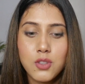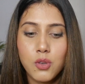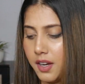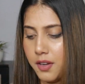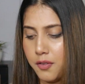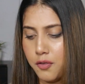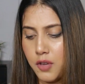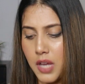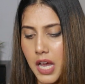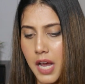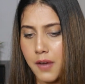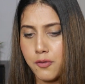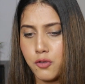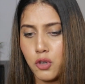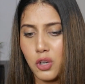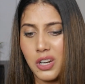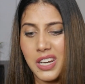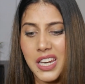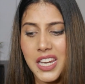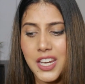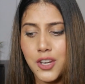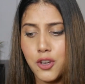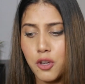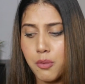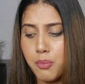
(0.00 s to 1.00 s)
So if you have to
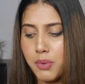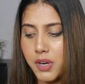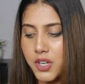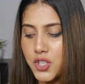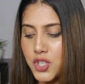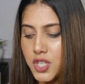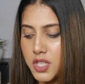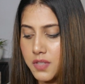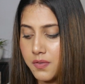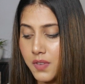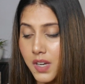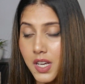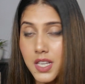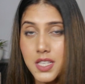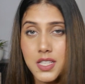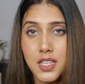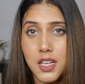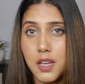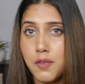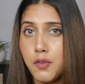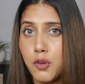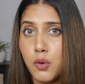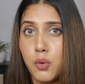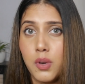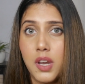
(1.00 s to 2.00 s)
clean your brushes faster,
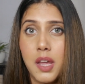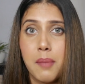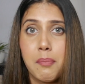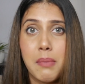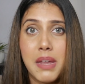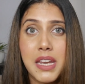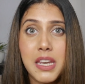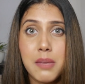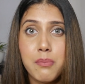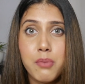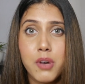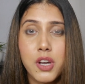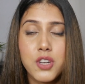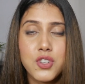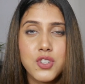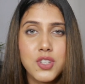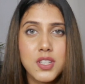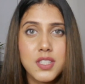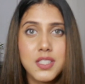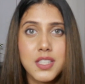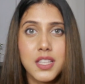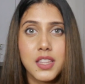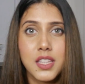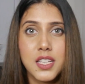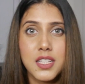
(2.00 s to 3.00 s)
if you don't have many
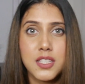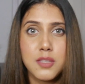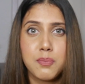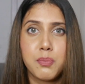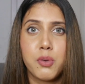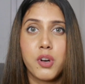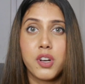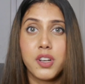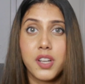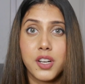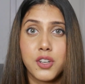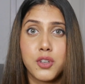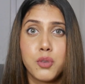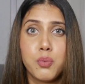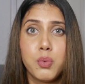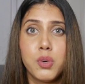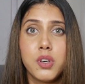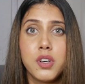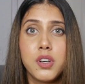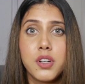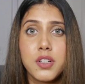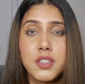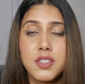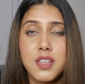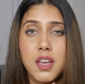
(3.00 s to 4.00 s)
brushes, this product
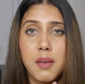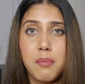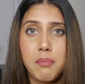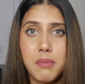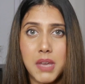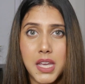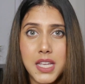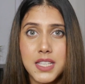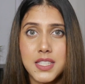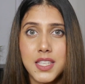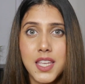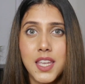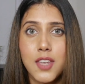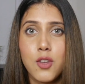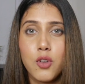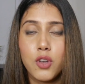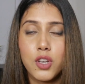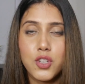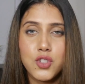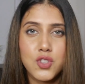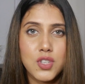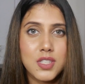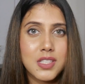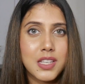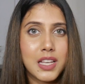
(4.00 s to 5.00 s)
works amazing. You
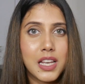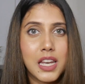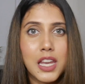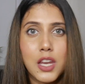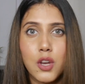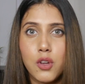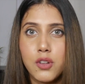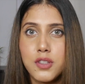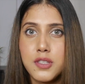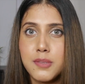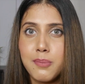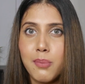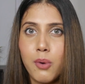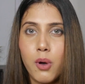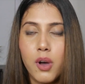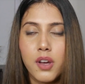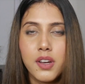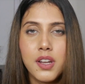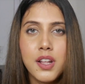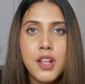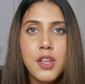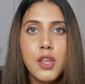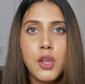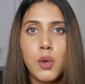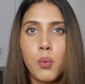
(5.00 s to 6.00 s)
can just clean on
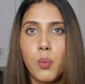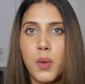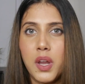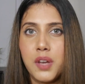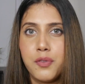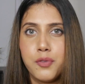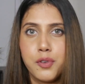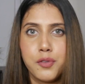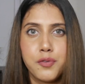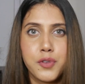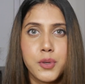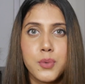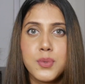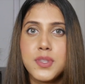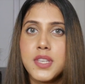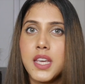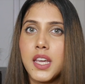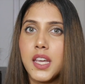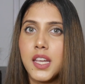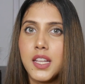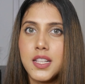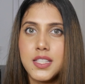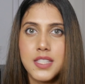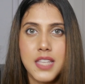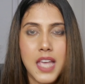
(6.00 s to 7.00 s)
spot, wait for a few
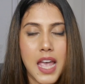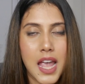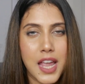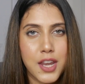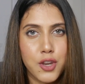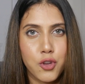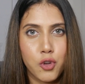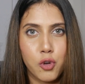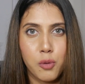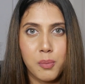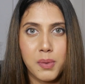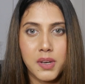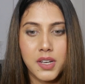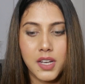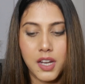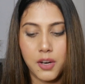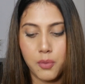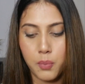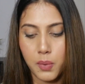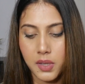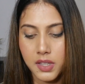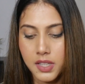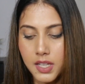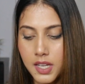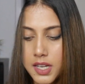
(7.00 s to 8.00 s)
seconds, and you'll be done
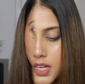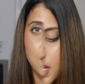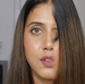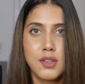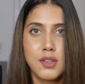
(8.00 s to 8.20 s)
with it.